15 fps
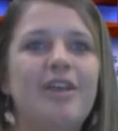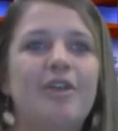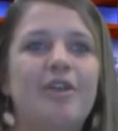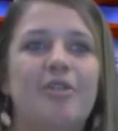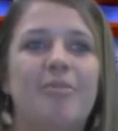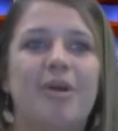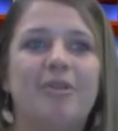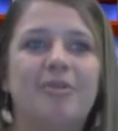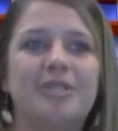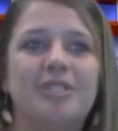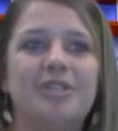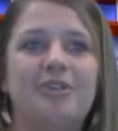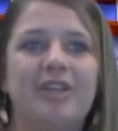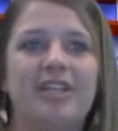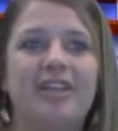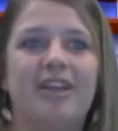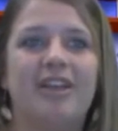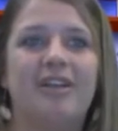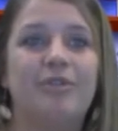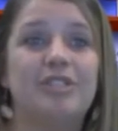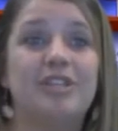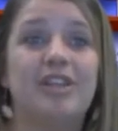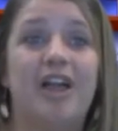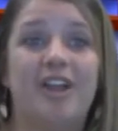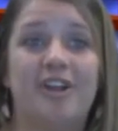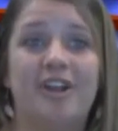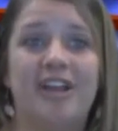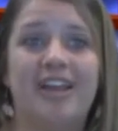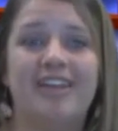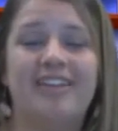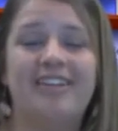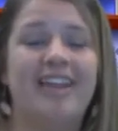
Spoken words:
The mother was a loggerhead,